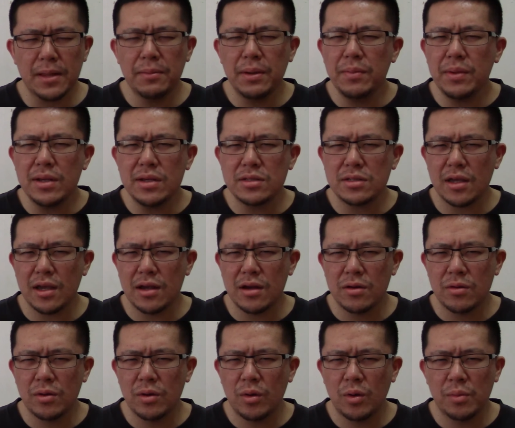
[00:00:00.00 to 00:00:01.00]
maybe it's an
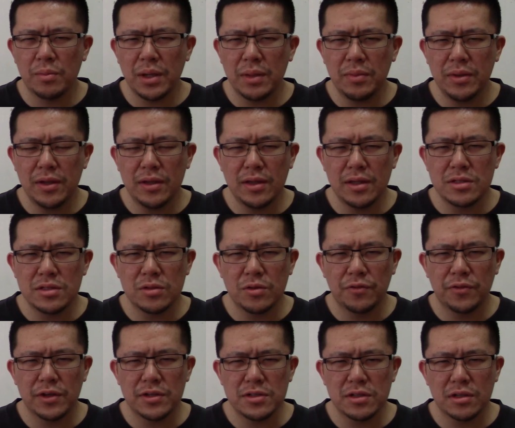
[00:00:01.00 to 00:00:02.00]
error or maybe they're still
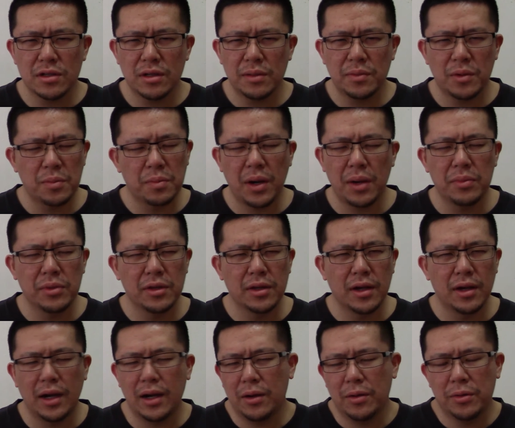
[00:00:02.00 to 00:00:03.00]
fixing up or probably
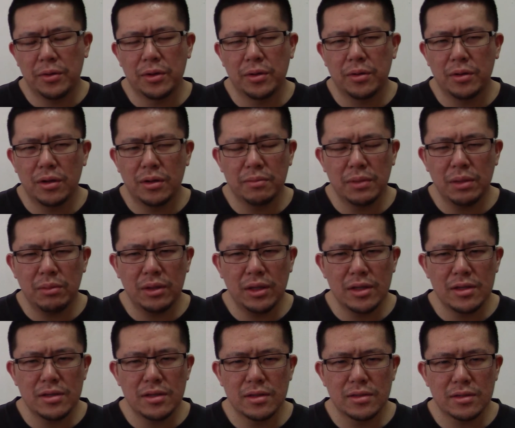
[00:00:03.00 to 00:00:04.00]
not. I don't know. Uh,
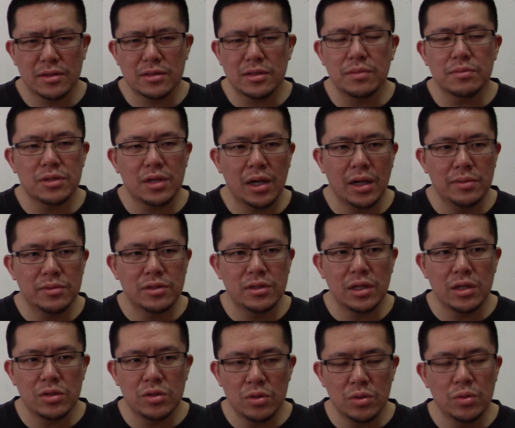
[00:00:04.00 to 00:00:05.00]
maybe cause sometimes
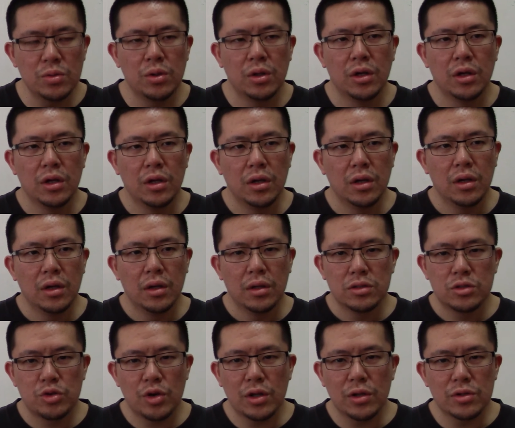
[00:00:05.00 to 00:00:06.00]
they do
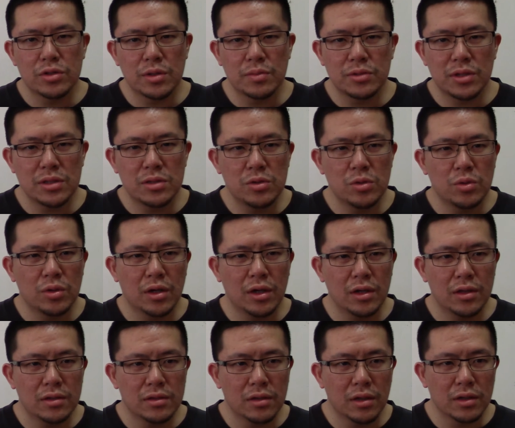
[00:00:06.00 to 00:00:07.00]
trailers sometimes do
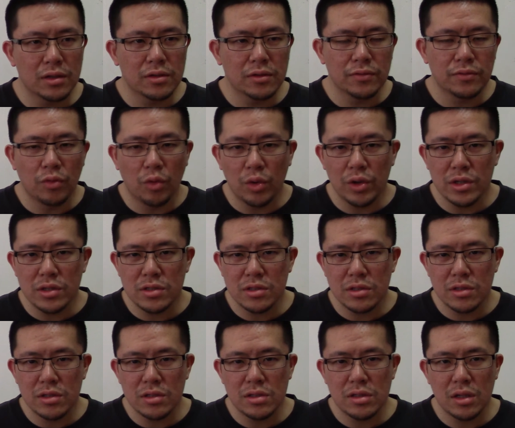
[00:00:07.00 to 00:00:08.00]
cut like the
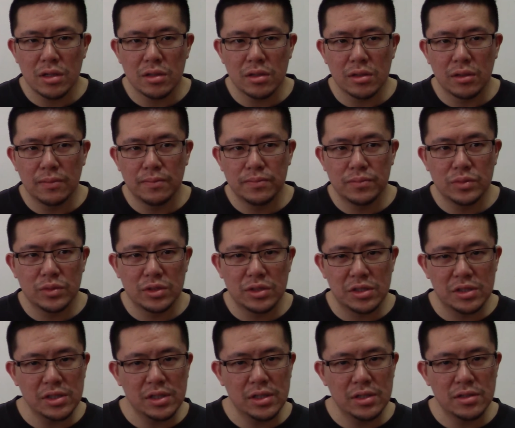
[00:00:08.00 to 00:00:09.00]
voices and the
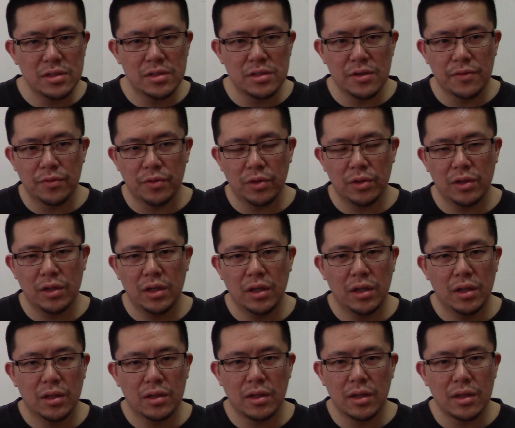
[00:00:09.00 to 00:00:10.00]
scenes
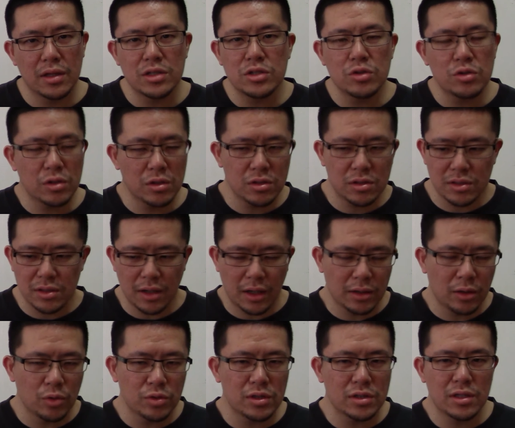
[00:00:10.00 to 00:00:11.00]
differently. It does usually I
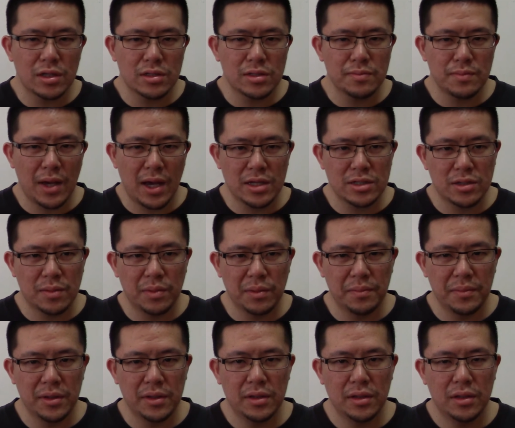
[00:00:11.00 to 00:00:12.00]
notice it doesn't match up a
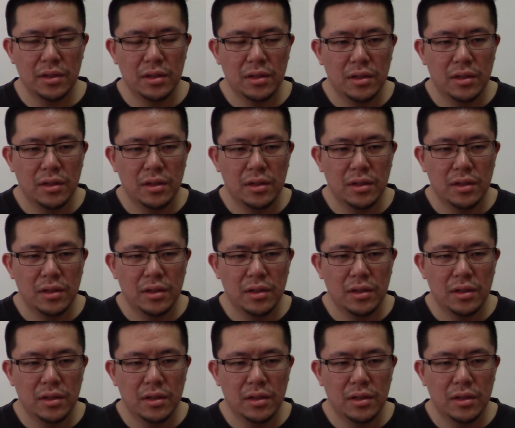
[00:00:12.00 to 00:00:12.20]
bit.